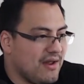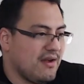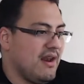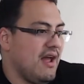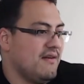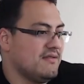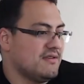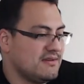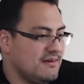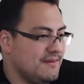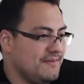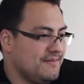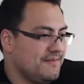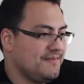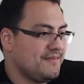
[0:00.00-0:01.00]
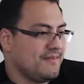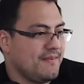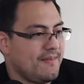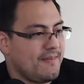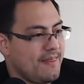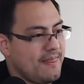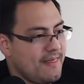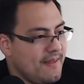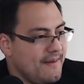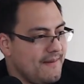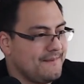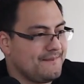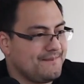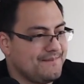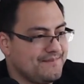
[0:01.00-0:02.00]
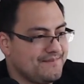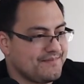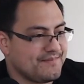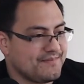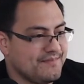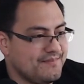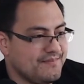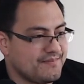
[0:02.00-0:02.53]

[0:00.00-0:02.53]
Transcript: The story mode is coming back,